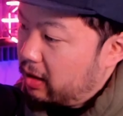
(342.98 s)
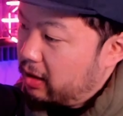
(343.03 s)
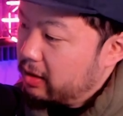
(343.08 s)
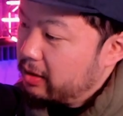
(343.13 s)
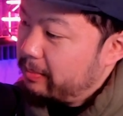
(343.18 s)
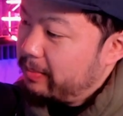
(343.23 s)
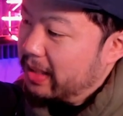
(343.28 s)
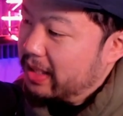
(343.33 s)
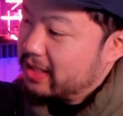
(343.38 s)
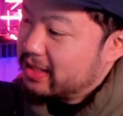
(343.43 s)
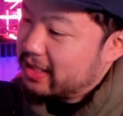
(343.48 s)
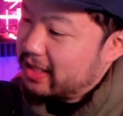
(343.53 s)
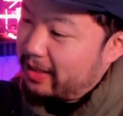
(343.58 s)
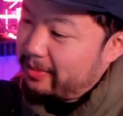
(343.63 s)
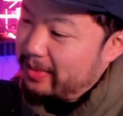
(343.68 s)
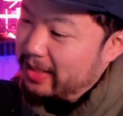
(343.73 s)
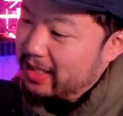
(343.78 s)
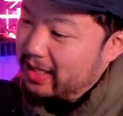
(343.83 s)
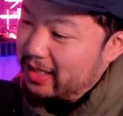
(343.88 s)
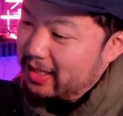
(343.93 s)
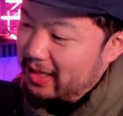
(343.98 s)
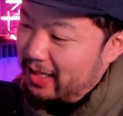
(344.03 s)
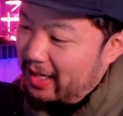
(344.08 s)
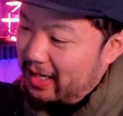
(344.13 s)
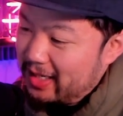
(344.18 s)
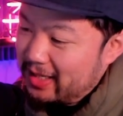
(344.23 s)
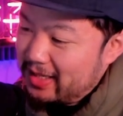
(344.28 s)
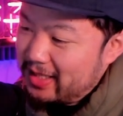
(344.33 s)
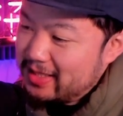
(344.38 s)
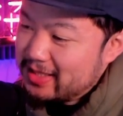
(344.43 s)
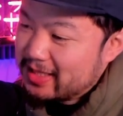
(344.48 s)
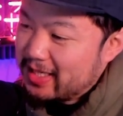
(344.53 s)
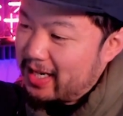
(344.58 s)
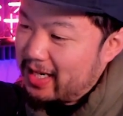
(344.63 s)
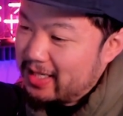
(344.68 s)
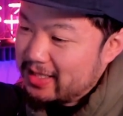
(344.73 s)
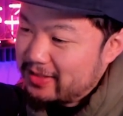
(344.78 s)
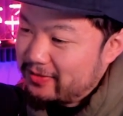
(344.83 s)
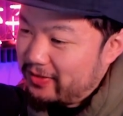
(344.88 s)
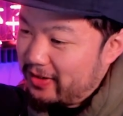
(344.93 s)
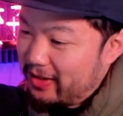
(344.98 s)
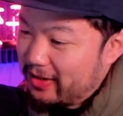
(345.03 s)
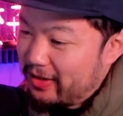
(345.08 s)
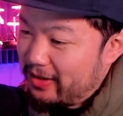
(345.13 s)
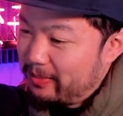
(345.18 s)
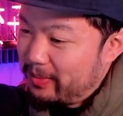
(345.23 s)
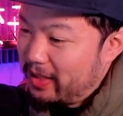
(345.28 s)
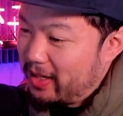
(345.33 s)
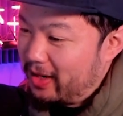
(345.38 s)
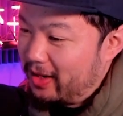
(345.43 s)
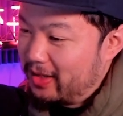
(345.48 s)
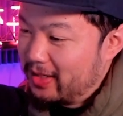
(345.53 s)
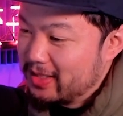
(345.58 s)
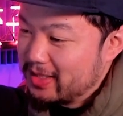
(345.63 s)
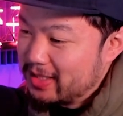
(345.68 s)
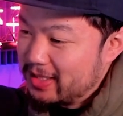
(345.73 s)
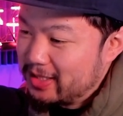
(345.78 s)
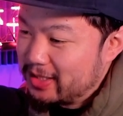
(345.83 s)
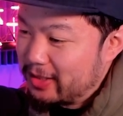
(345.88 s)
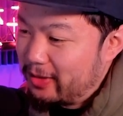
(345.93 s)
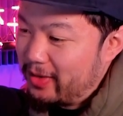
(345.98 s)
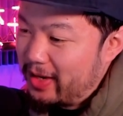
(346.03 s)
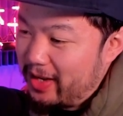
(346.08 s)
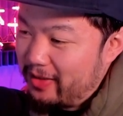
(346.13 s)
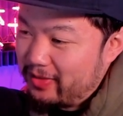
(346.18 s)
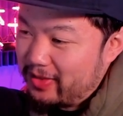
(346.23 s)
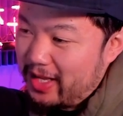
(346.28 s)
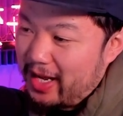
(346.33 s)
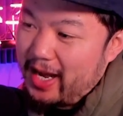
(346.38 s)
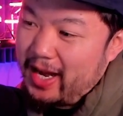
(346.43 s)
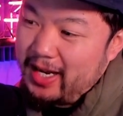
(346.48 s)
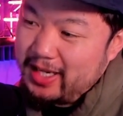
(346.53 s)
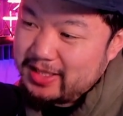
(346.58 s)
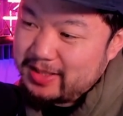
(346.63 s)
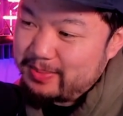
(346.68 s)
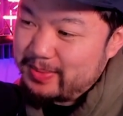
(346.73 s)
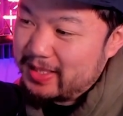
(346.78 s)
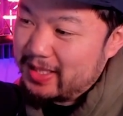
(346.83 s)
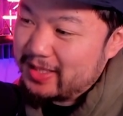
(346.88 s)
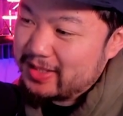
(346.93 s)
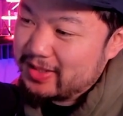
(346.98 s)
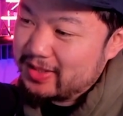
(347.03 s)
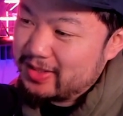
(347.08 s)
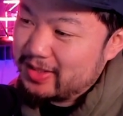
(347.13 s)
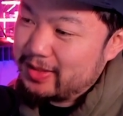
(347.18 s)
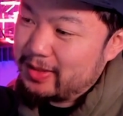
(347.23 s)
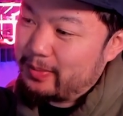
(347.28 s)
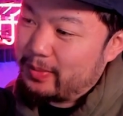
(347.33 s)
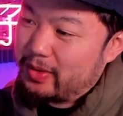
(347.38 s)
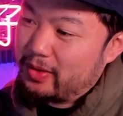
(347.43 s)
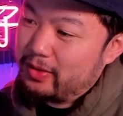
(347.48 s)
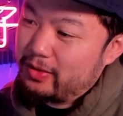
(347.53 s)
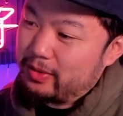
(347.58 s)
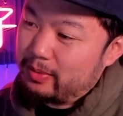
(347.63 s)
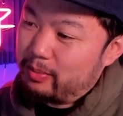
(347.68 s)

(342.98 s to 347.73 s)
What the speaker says: On the bench, I mean, a lot of these guys, if I'm going to be honest, they don't have the highest potentials in the world.